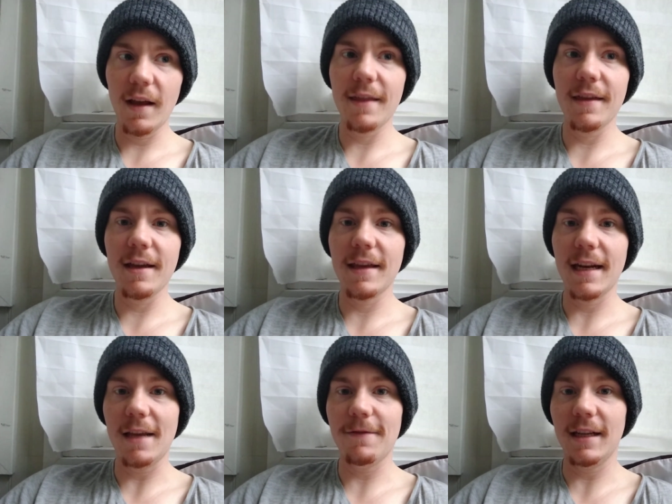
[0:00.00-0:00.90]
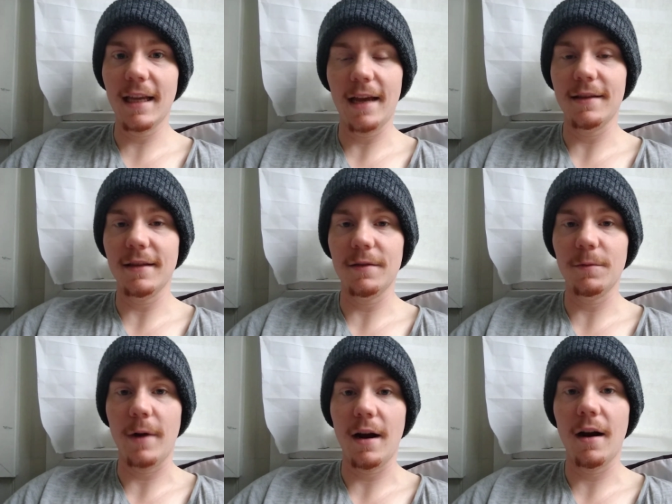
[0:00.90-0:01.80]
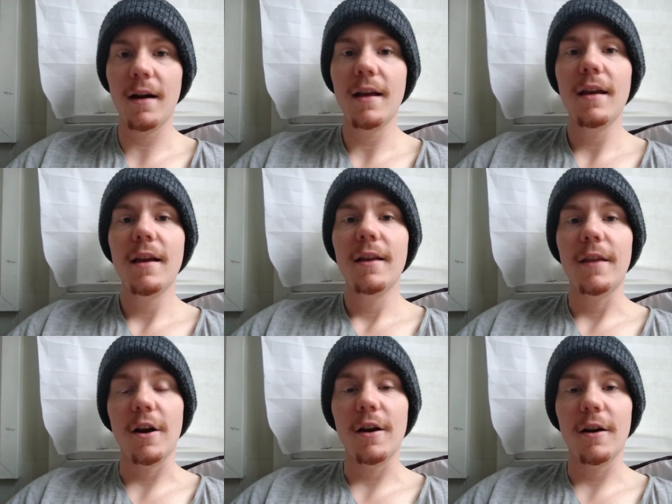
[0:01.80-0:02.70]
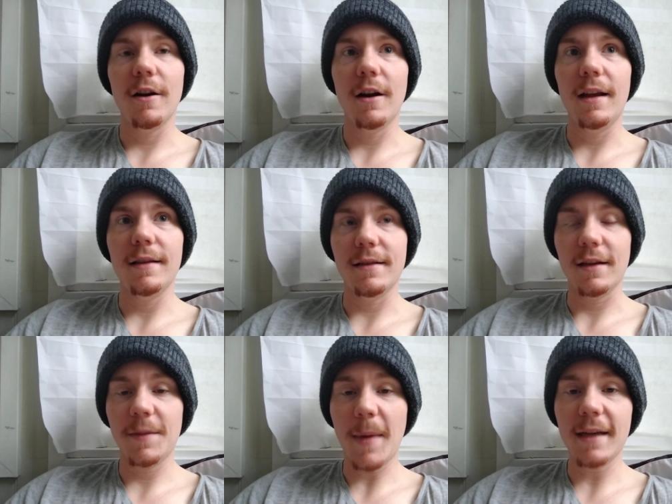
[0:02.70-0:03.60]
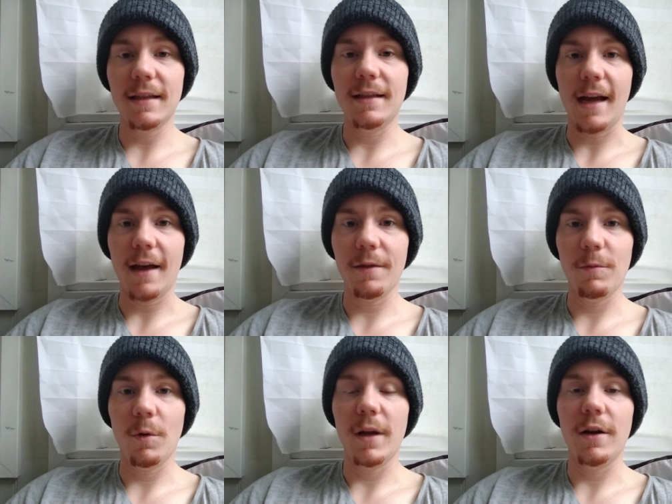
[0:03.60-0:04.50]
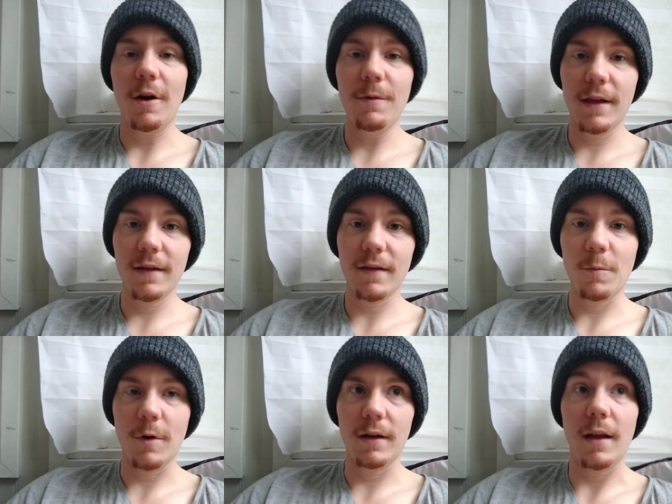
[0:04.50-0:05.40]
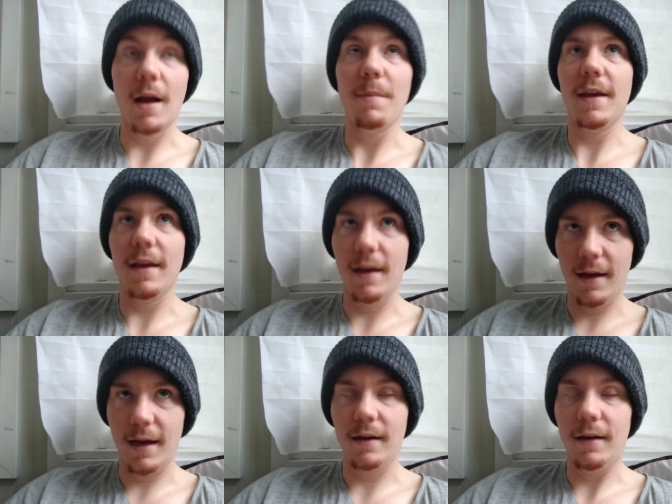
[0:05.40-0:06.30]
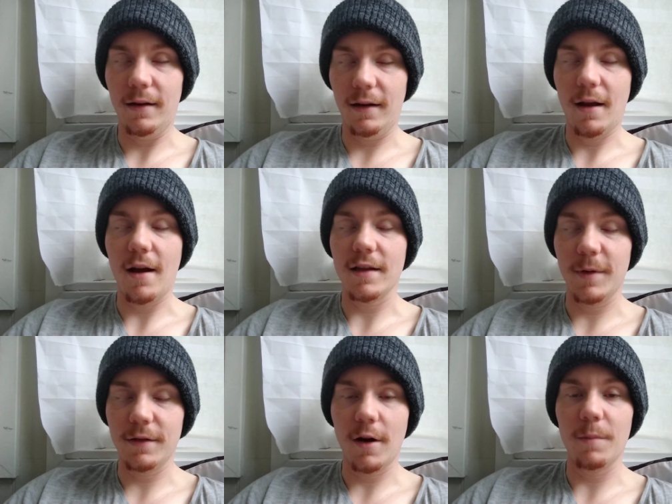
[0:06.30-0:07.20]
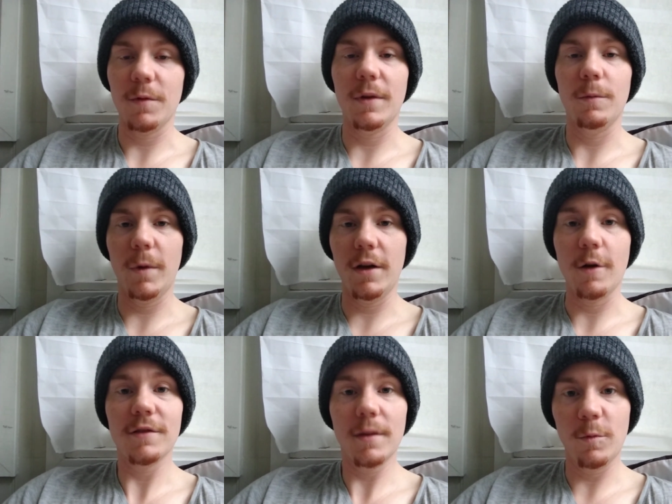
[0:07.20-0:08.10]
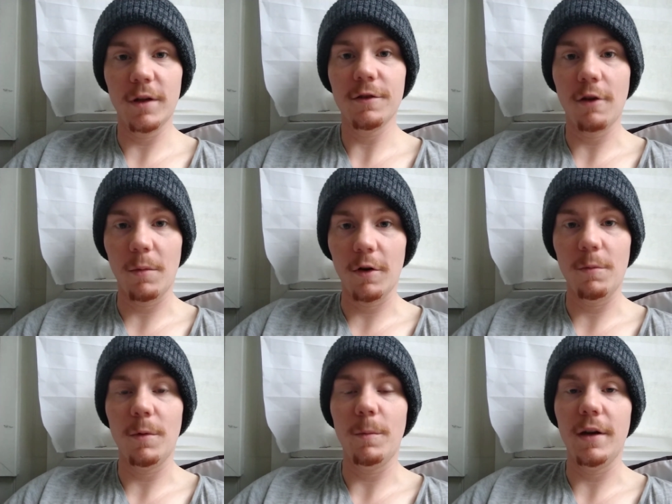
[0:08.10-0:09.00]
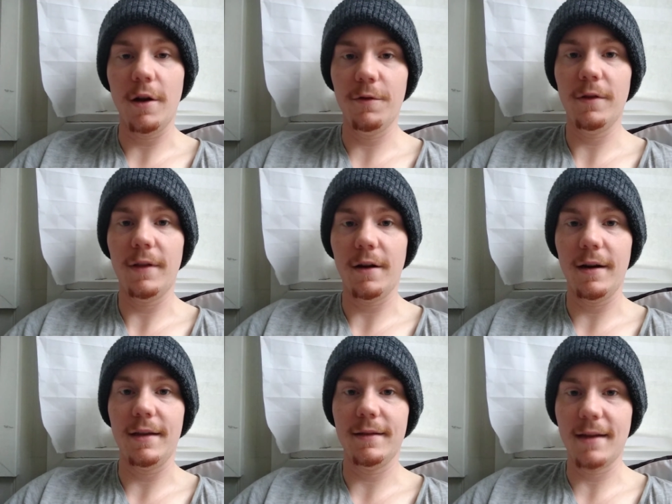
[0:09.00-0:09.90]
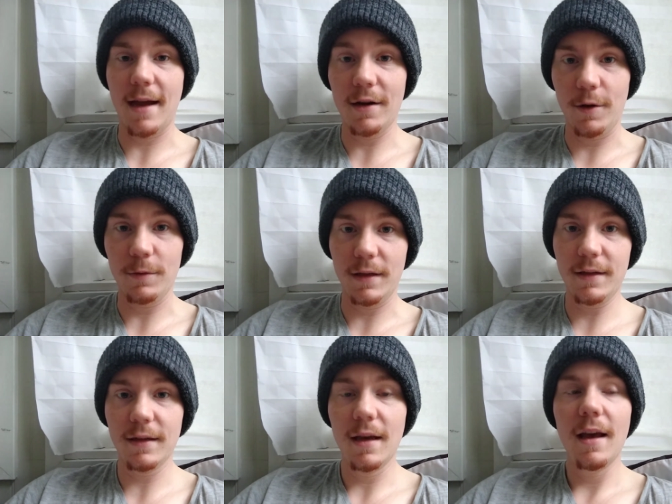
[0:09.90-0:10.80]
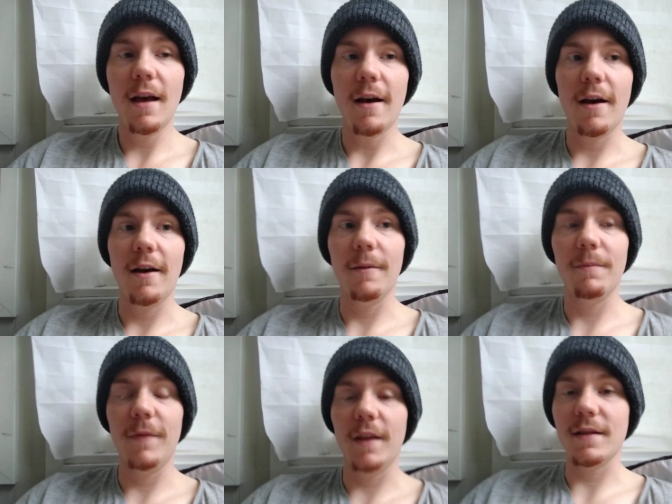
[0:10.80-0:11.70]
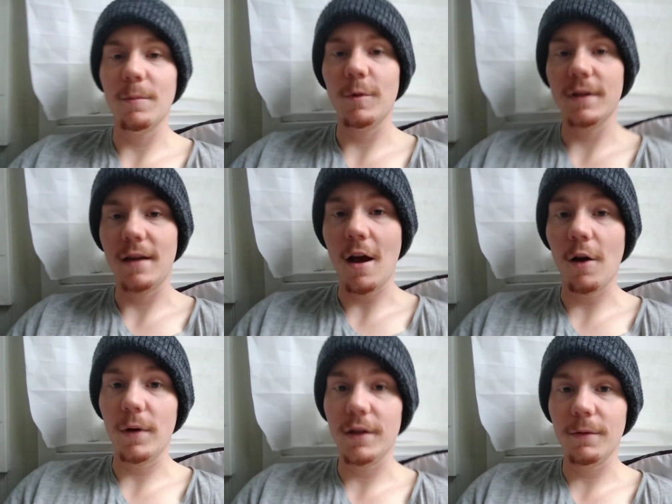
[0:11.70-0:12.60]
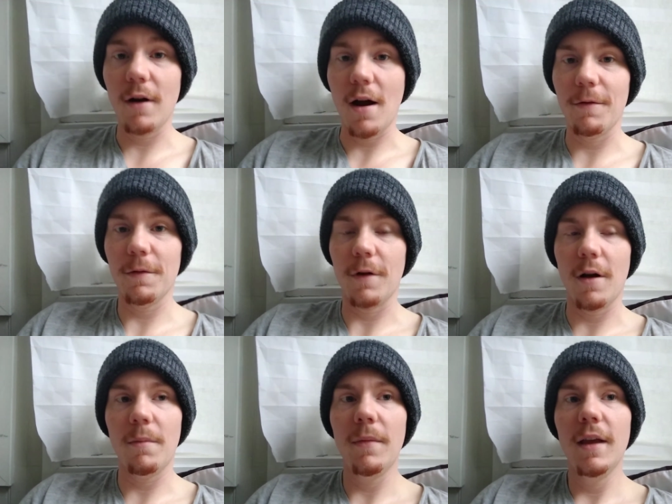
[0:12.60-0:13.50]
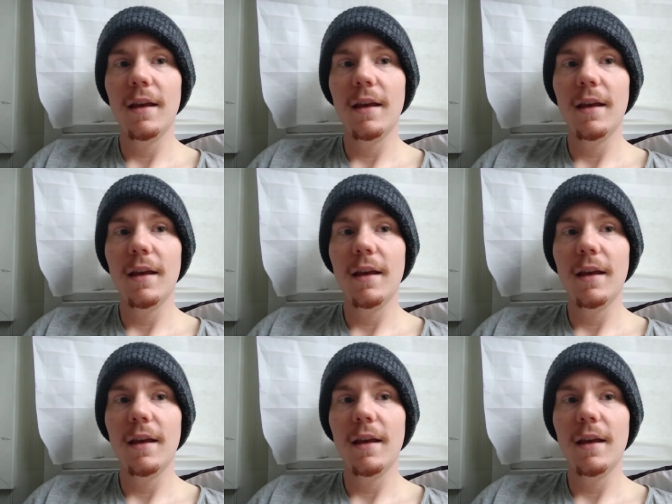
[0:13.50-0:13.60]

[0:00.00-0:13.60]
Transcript: I think that even in cases where there is an expected death, where we know that someone, I'm thinking again in hospice terms, when we know someone is terminal, when we know that there is a diagnosis that someone's not going to recover from,